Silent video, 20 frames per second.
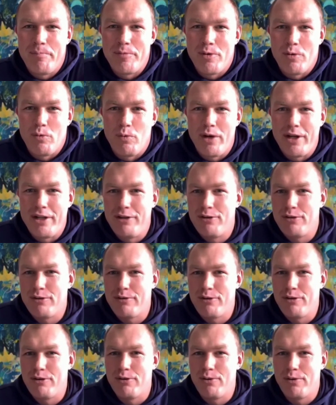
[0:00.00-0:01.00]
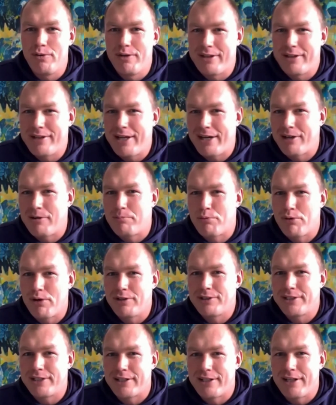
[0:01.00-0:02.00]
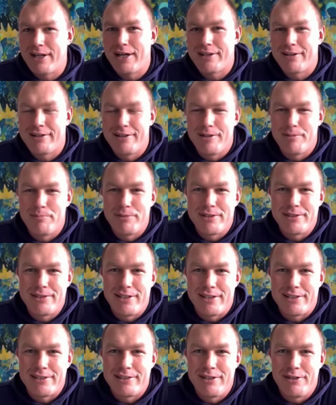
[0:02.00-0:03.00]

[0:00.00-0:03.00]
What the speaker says: when you attack a project like the number six,